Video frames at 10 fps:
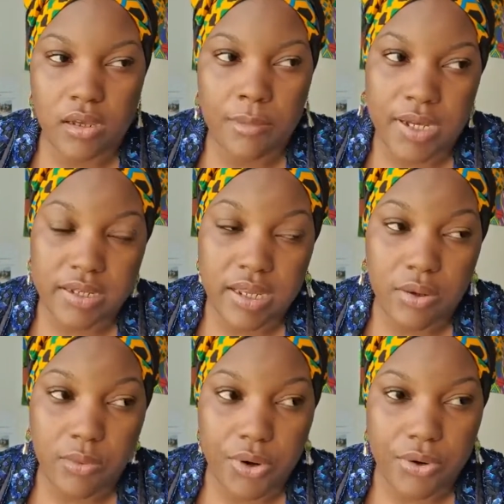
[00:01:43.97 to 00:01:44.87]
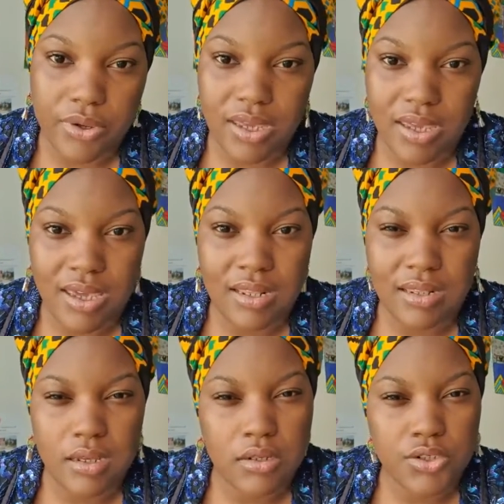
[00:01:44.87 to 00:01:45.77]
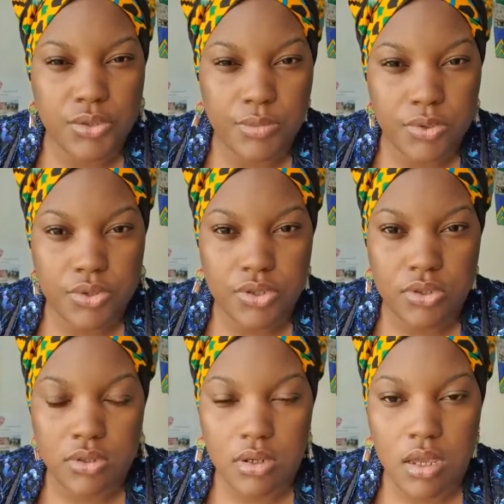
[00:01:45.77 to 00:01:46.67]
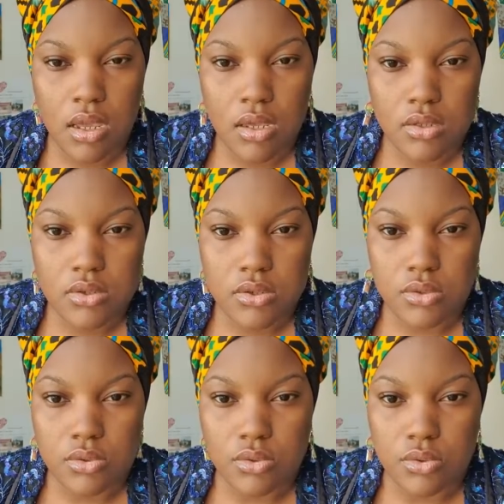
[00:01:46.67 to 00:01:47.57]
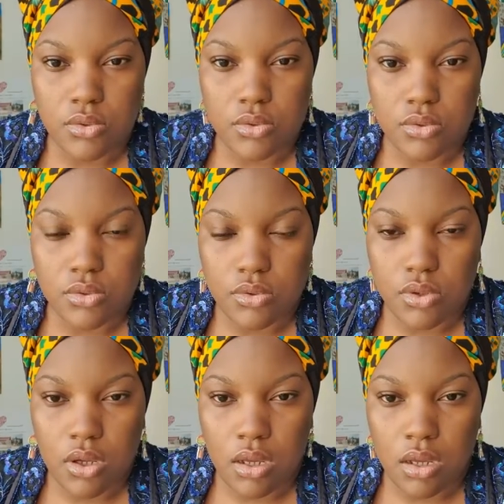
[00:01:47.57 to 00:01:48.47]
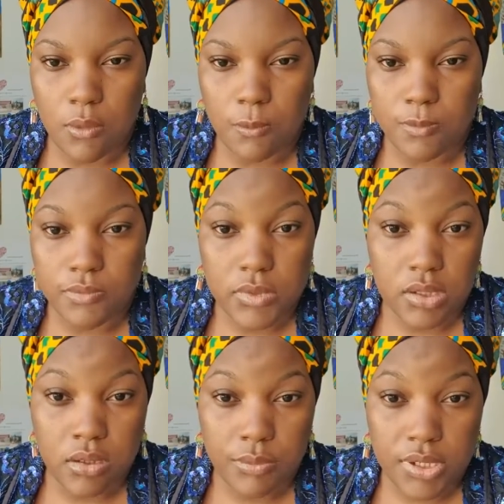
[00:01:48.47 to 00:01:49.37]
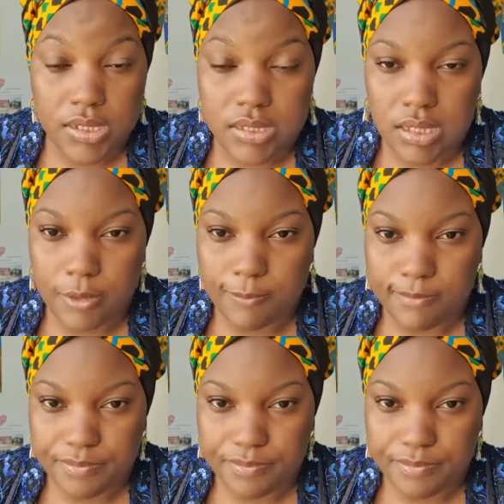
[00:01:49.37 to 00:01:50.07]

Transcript: about their work and their contribution to the community.